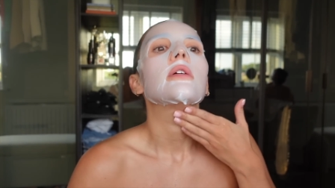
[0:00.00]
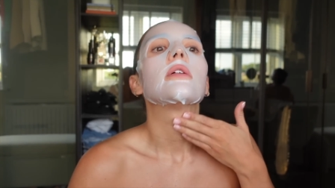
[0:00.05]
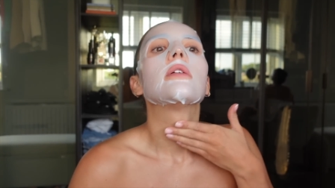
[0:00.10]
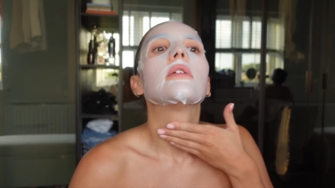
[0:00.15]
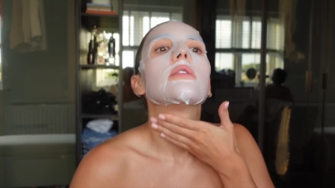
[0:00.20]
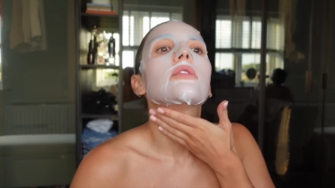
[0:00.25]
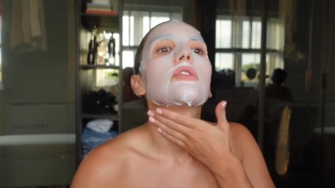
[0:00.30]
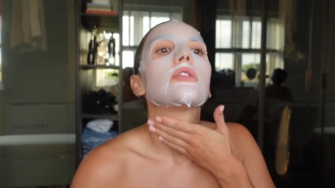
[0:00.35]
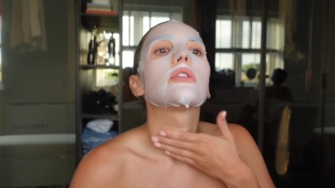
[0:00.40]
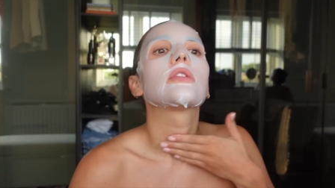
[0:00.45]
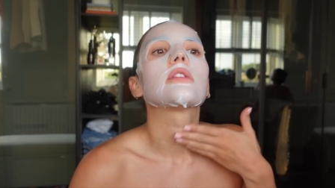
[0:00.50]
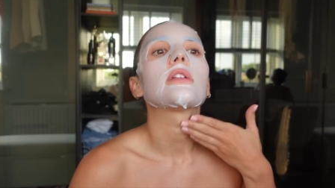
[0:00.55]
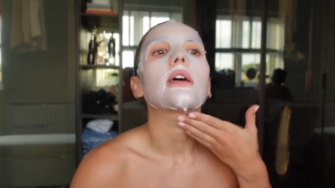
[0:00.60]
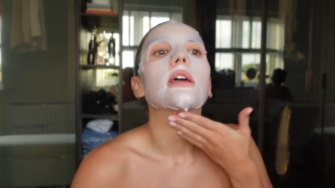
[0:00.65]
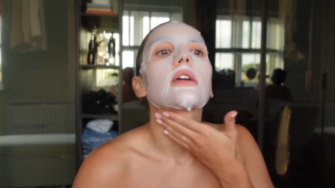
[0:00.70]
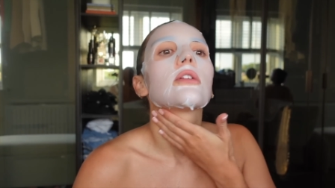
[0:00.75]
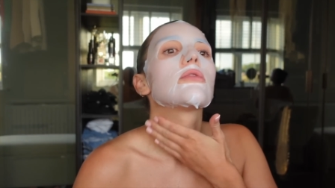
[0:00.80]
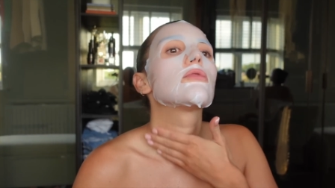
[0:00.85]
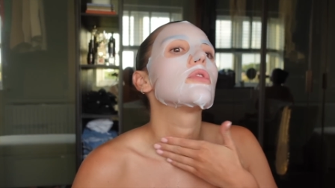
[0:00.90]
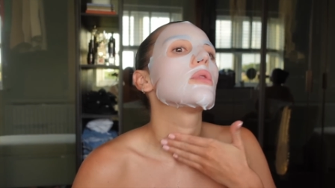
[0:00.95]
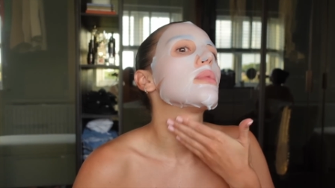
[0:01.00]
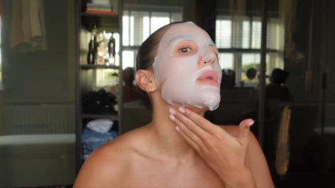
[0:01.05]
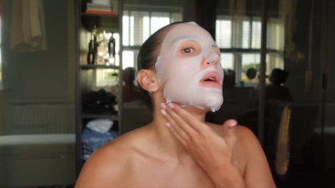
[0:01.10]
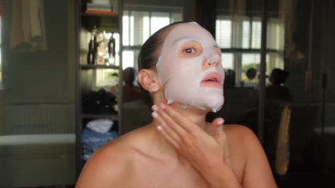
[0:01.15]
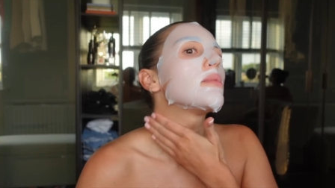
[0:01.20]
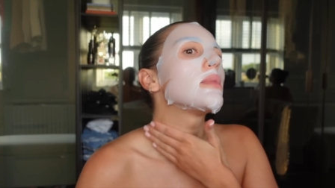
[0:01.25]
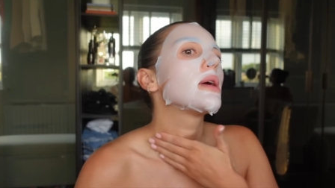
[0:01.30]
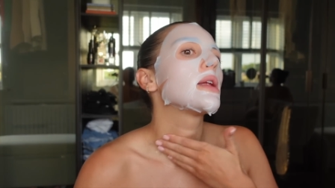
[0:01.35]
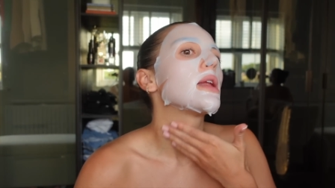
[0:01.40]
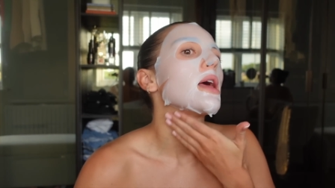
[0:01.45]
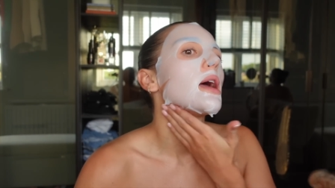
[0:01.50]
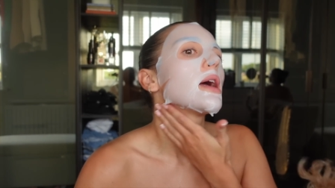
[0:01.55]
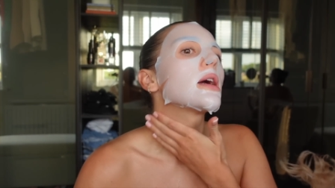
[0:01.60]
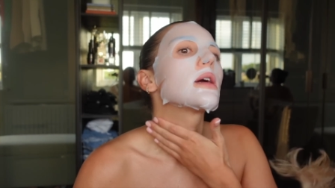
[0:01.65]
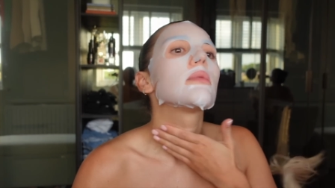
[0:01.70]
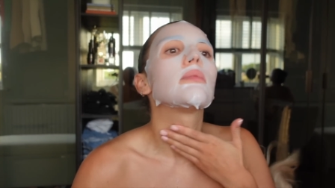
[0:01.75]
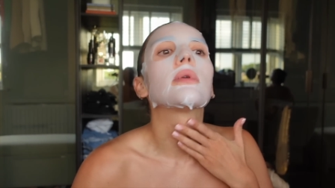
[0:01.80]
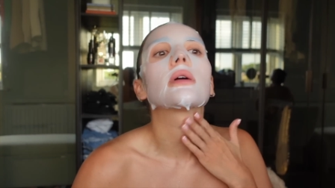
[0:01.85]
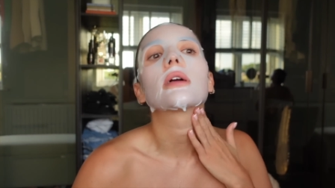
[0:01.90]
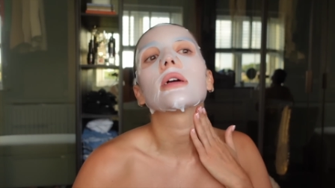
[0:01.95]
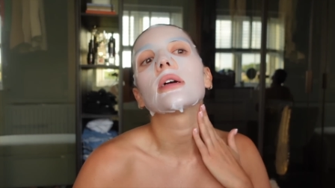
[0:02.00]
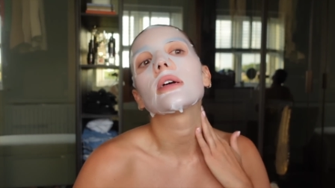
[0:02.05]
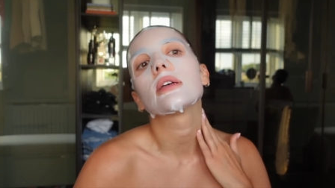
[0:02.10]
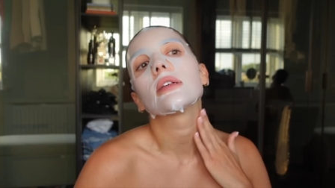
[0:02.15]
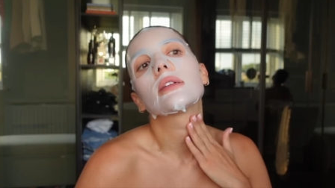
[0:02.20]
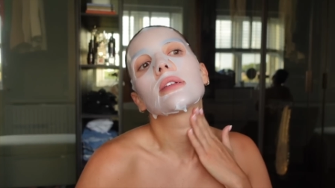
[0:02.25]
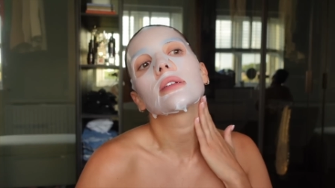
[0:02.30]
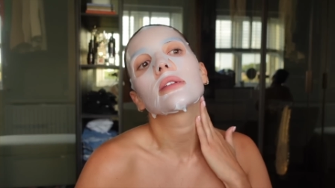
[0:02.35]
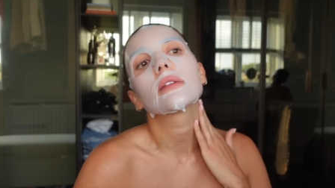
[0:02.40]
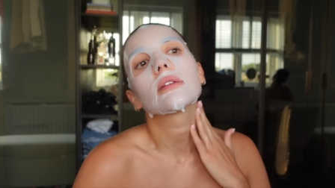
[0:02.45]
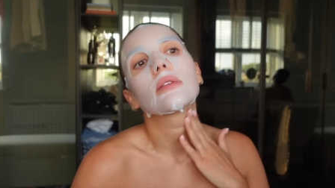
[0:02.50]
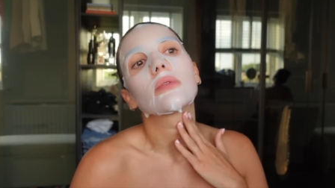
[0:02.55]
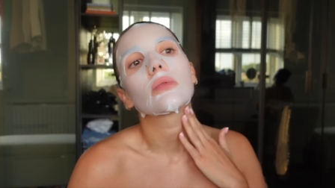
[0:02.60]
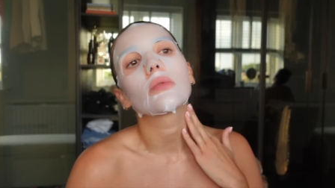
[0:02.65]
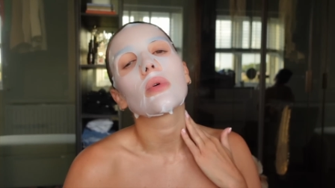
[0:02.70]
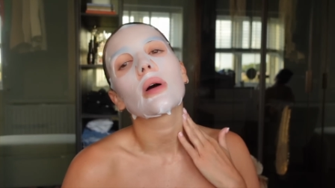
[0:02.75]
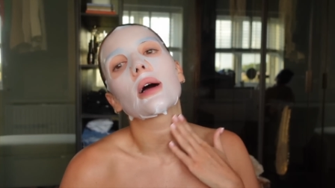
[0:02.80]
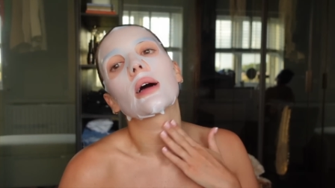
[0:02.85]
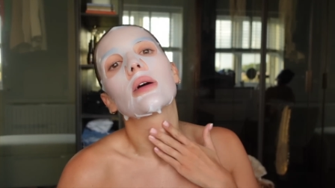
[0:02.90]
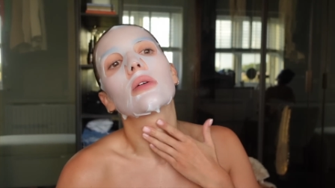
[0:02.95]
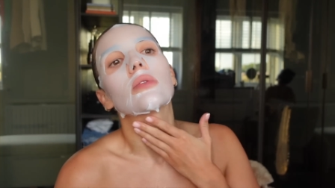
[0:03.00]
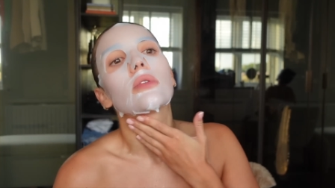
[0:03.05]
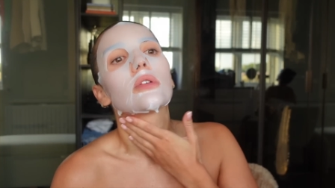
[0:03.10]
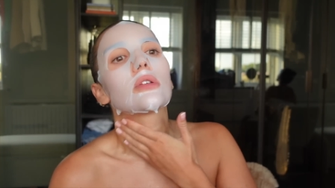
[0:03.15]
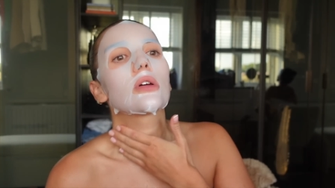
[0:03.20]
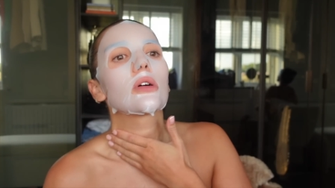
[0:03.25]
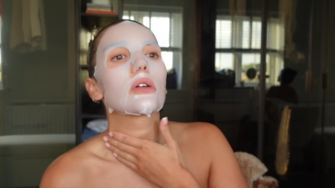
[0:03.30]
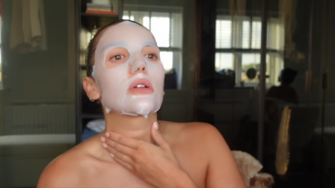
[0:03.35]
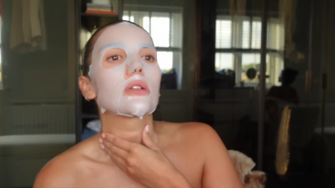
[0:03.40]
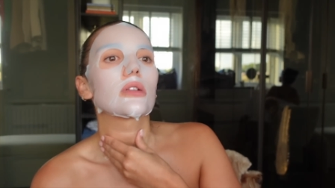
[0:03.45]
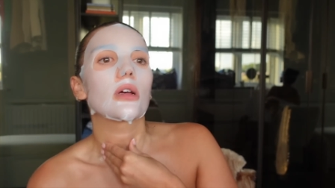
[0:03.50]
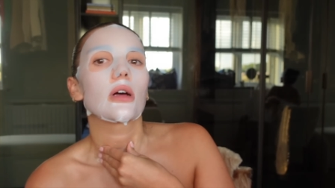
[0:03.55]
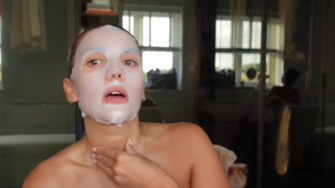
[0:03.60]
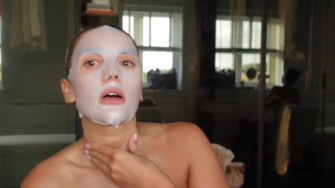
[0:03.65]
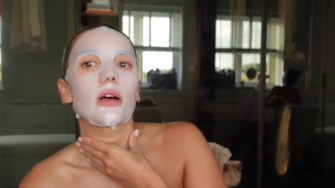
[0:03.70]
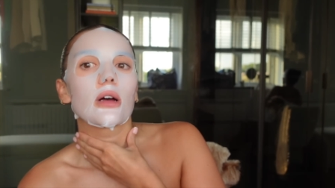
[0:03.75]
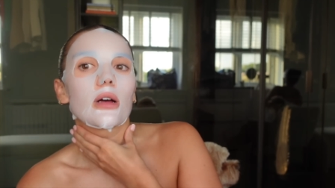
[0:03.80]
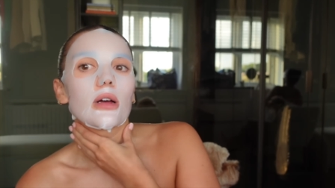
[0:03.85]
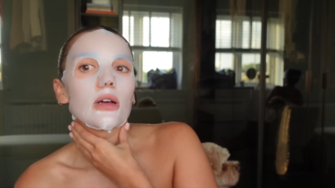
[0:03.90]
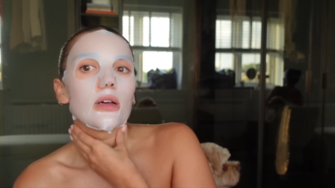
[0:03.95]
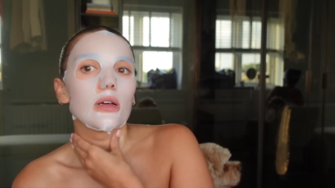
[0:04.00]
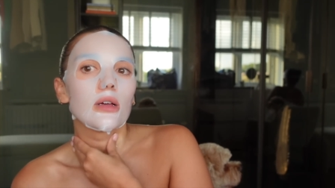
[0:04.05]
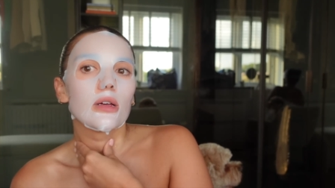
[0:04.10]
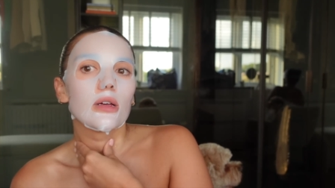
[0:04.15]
and just like rub it on my neck because while the dogs are